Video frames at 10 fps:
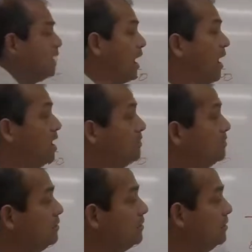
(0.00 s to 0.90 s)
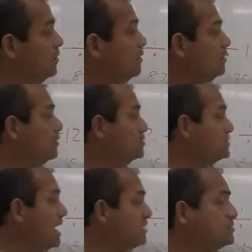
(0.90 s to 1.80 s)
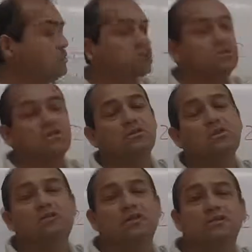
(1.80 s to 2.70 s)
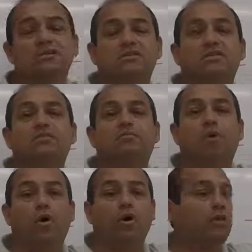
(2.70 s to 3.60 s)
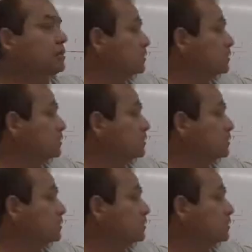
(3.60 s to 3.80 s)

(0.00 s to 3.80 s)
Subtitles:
And your size of your system is 6.0,